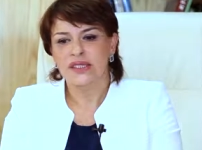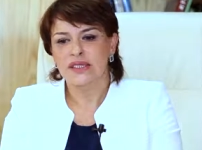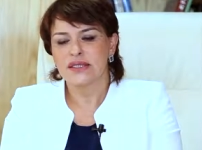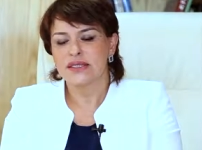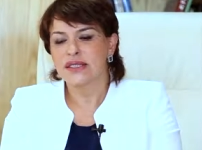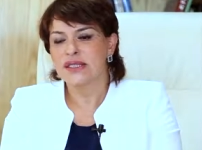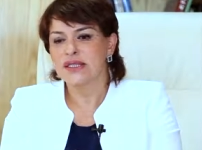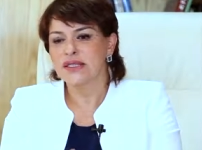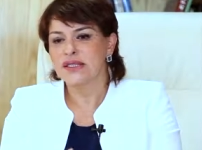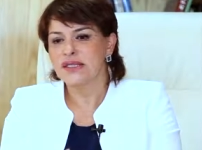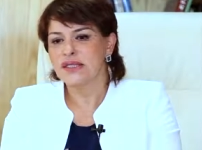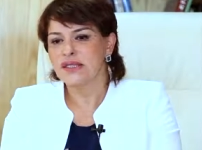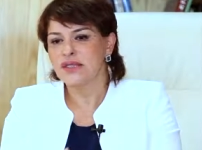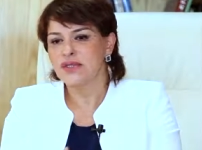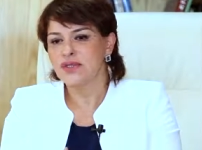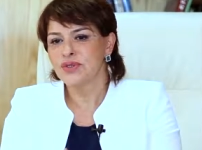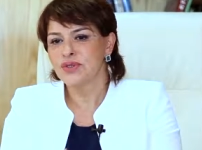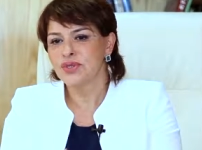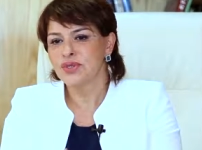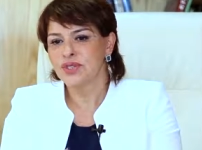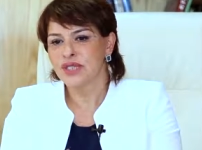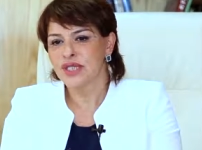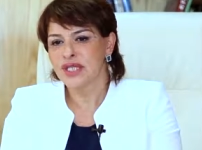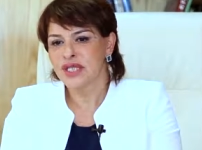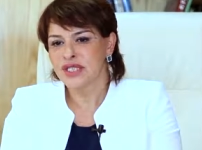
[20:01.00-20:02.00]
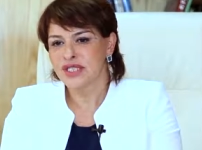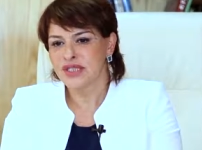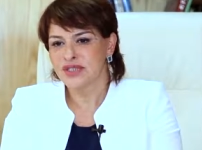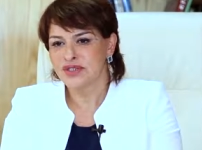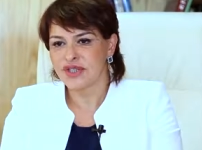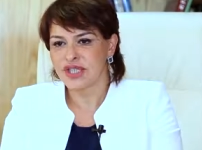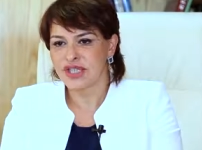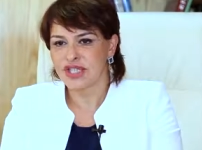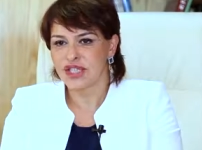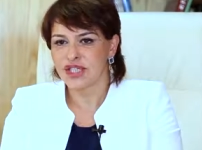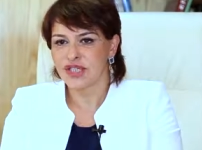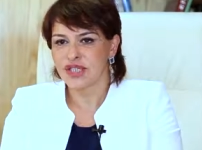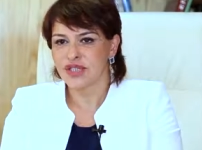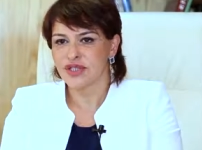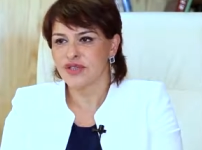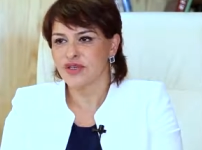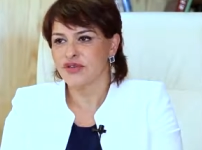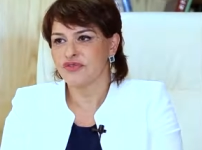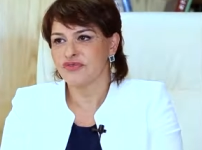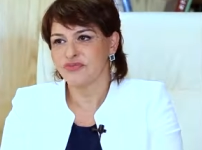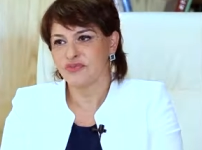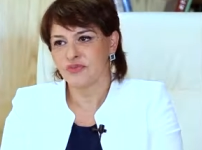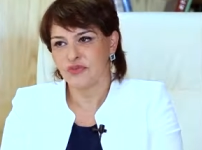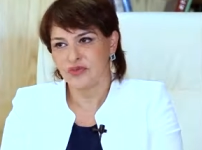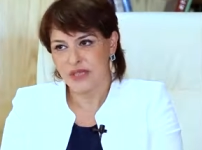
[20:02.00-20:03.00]
this new generation
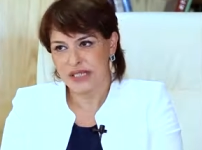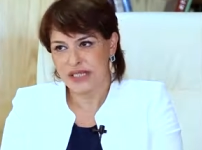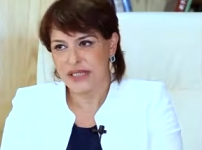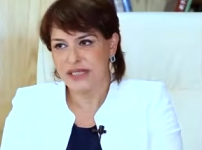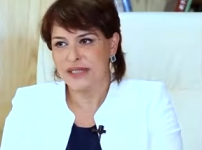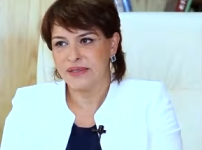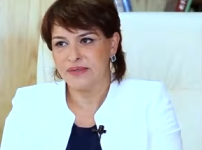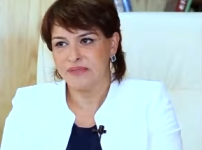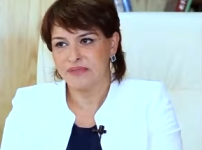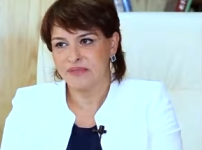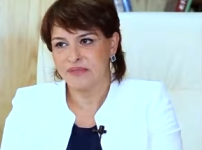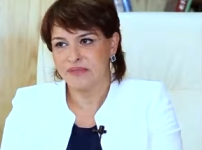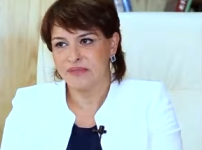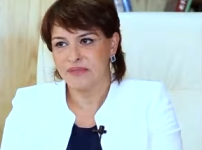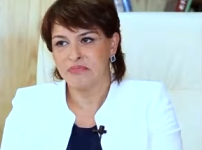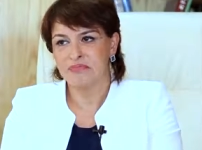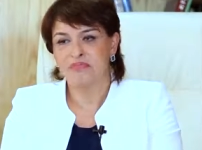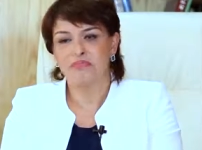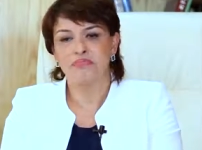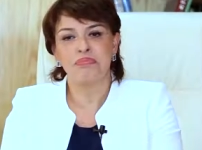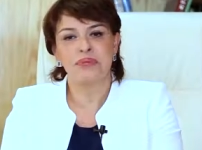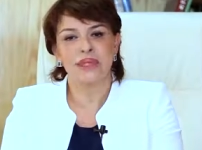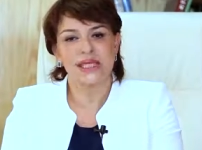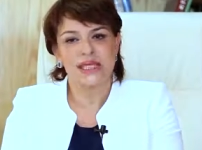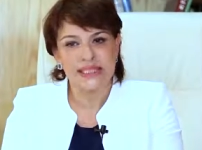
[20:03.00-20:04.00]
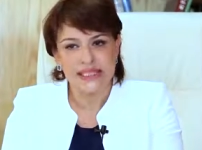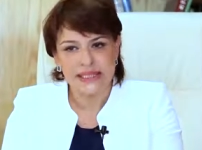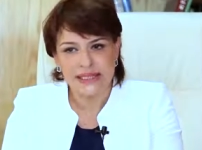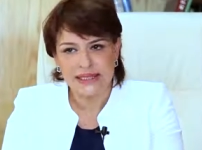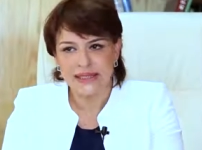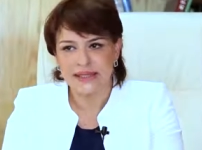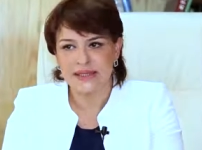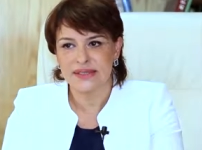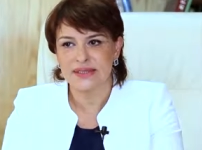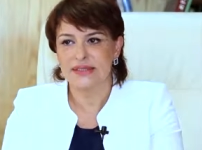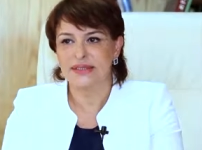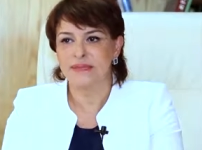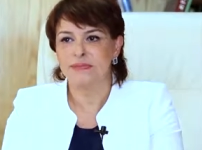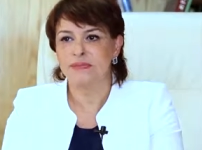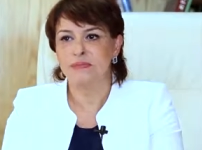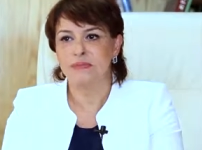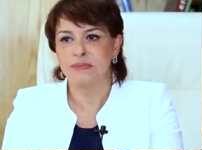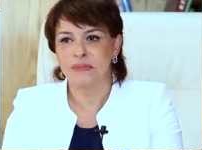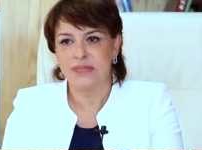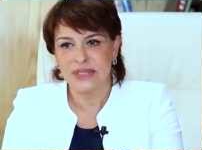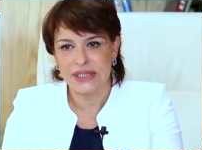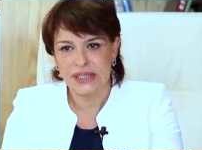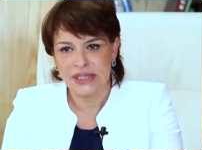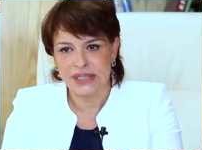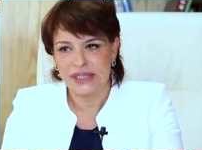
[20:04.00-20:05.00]
of Muslim, please
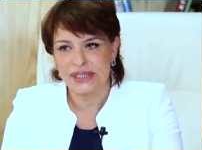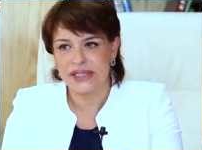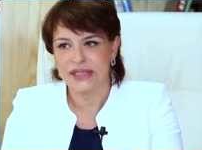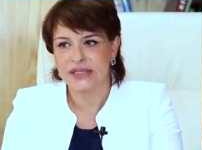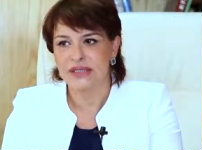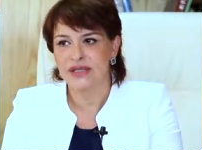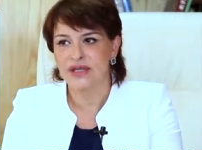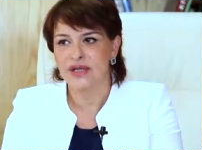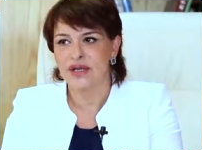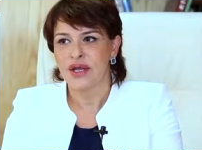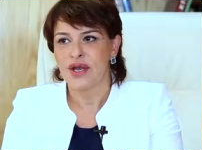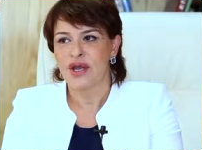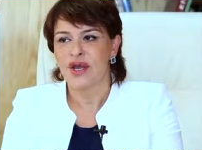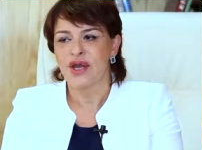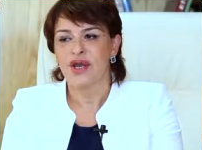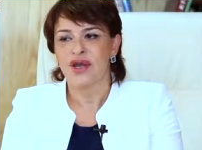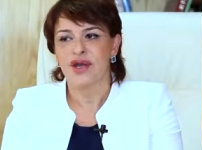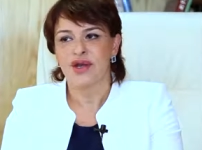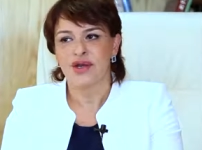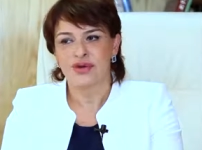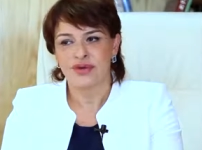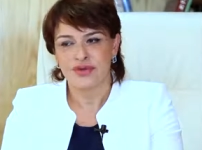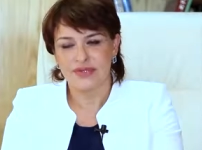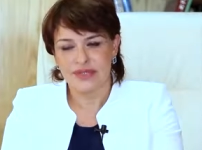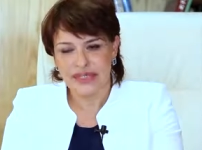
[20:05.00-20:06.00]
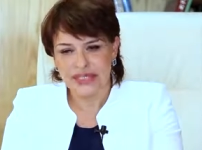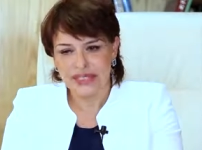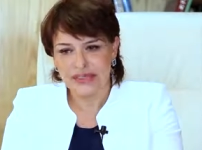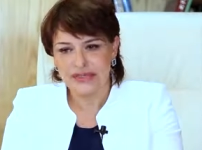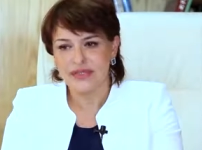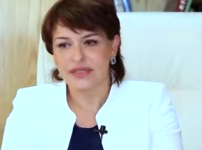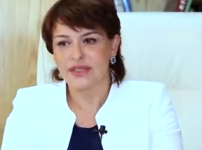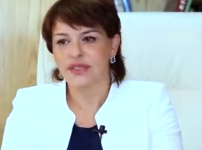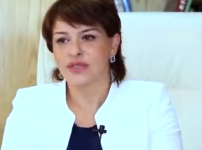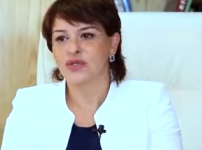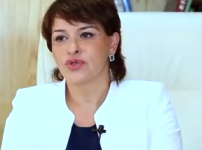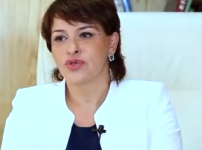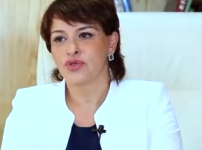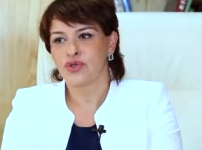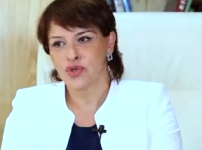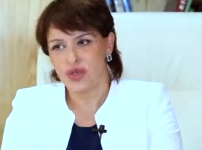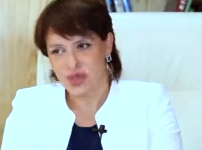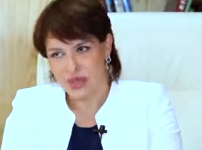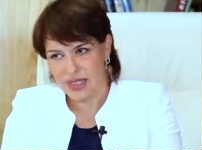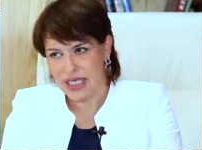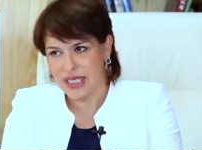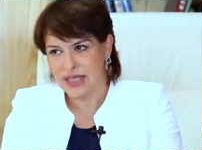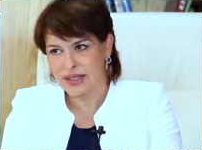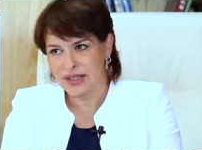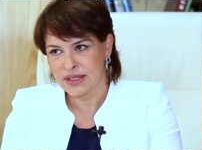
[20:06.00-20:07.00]
read
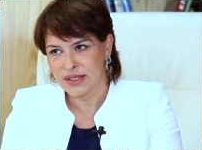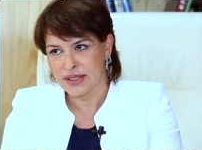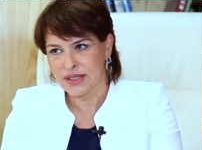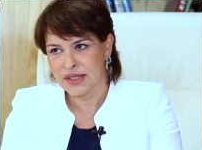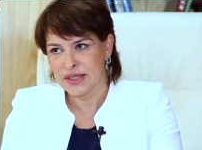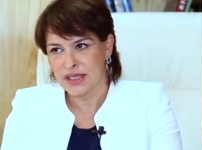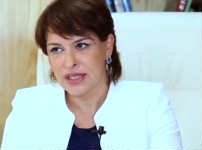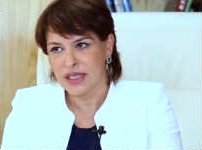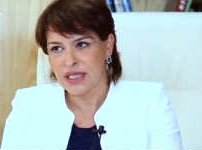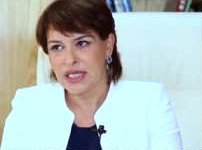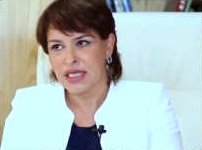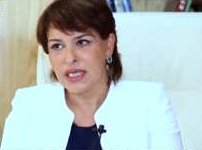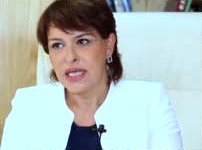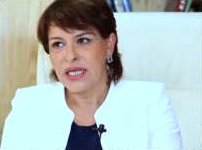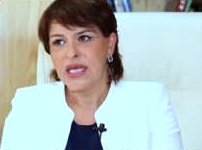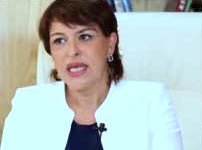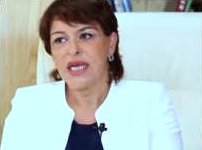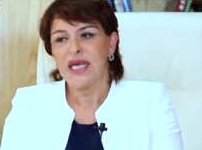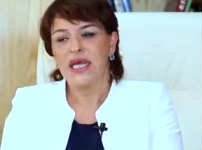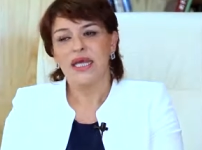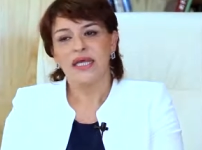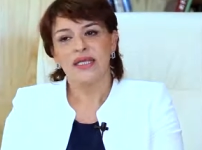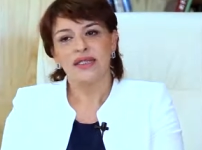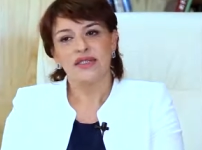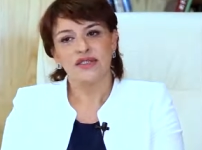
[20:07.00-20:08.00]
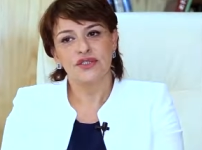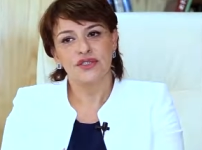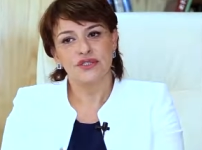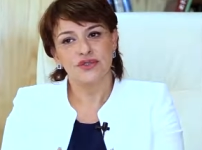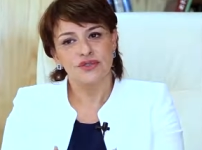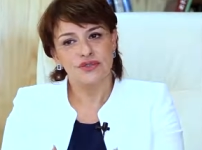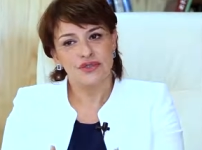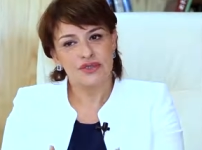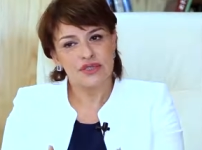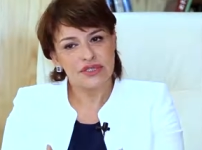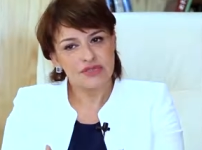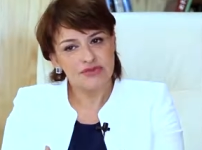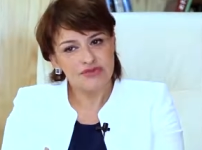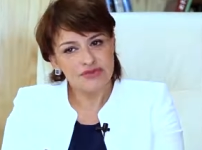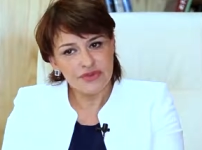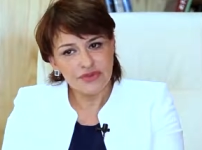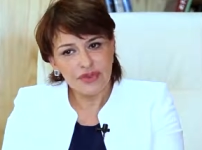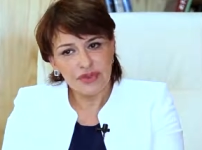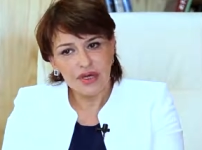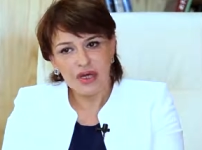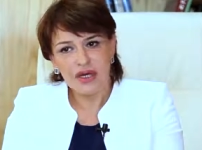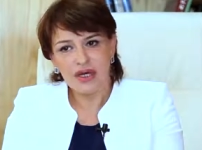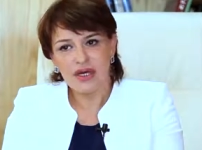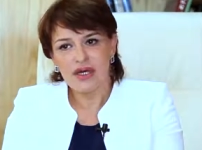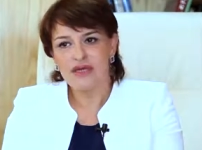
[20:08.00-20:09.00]
Quran. And if you
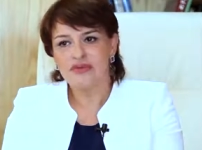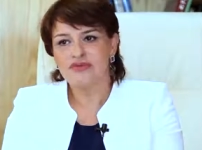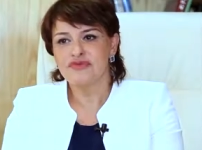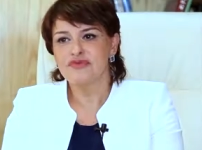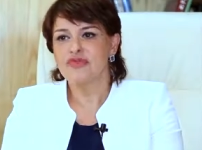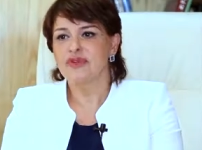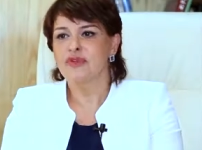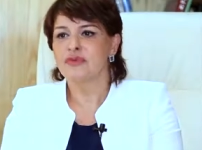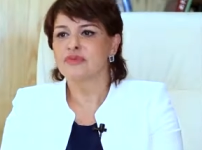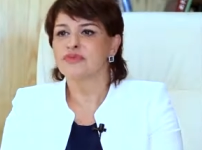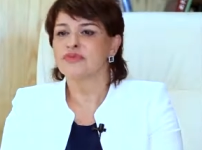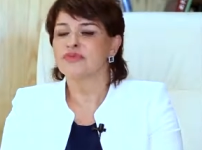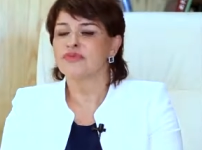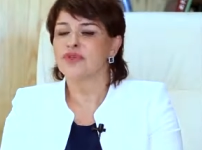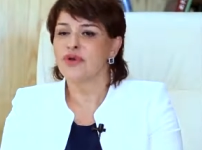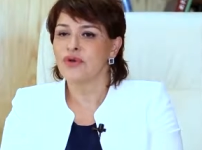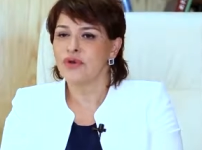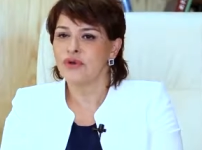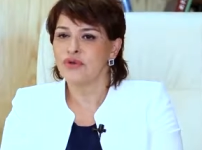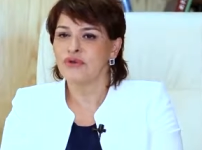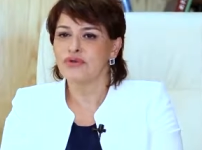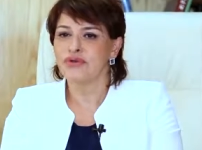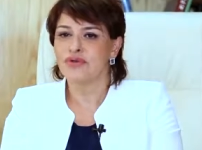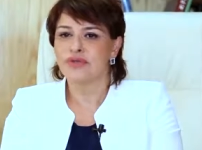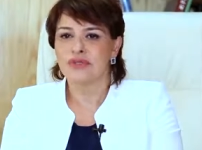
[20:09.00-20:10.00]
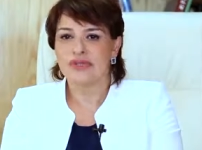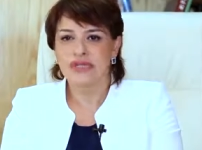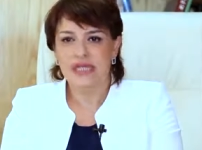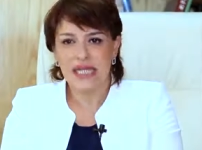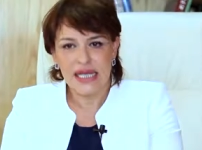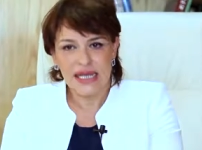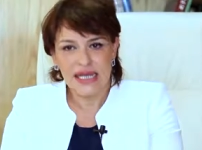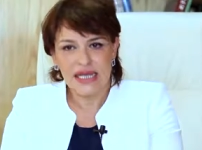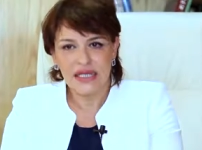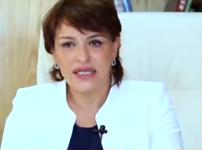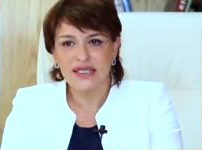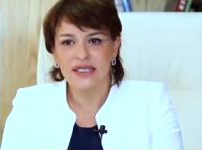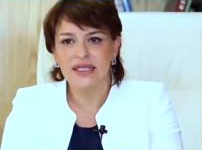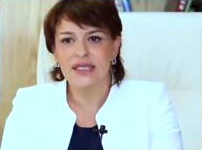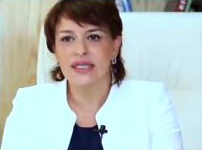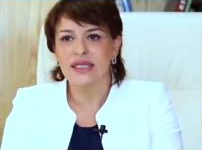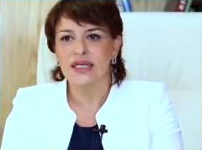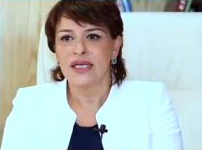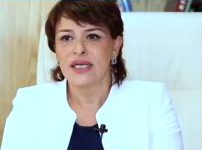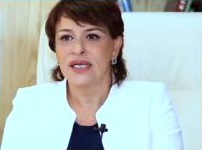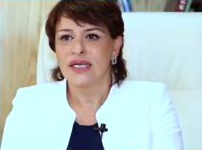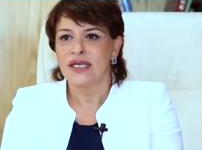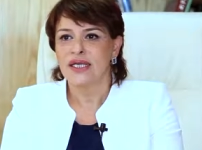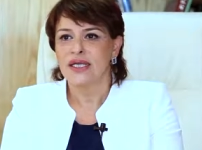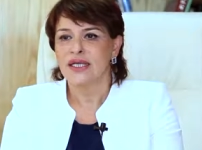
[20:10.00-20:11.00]
are from those who say
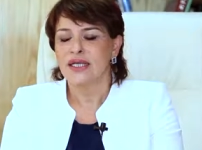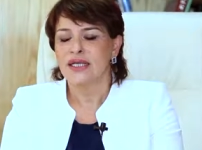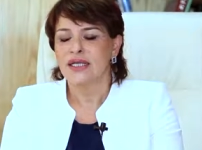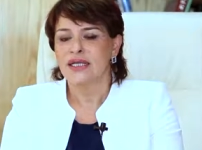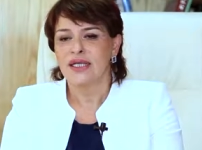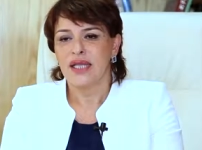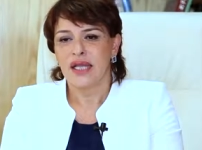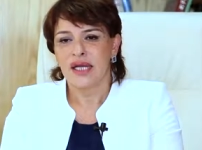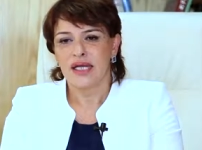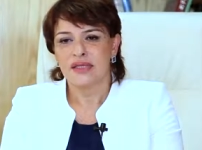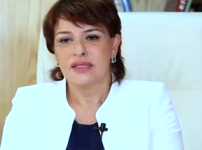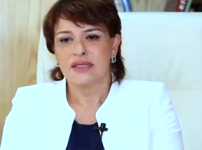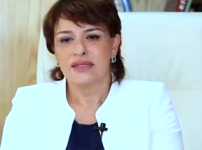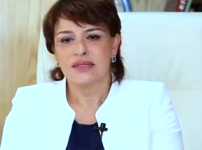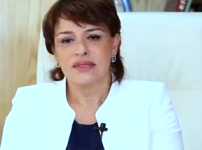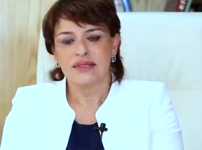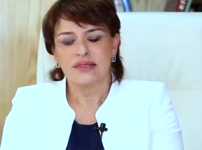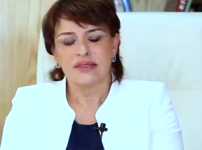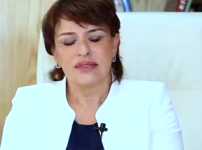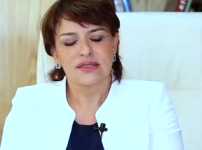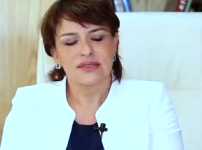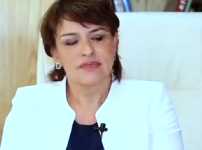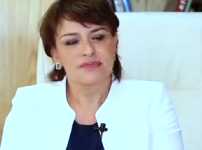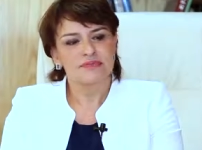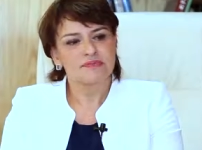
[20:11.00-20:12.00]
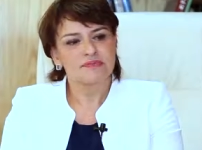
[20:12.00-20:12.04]
that